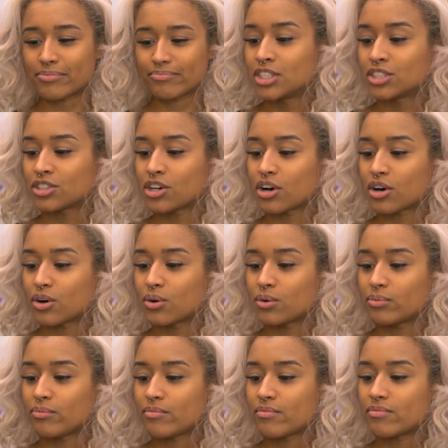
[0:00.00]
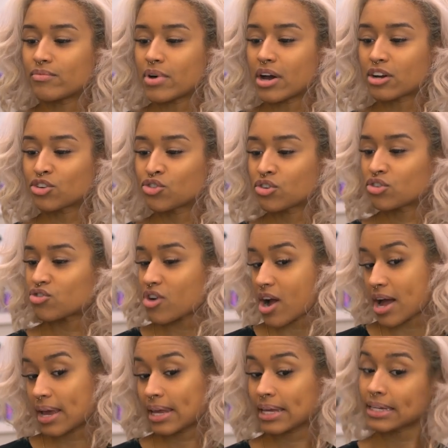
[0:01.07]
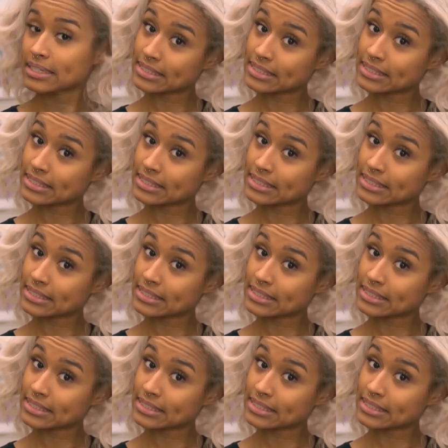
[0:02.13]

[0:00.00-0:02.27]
So extra dry,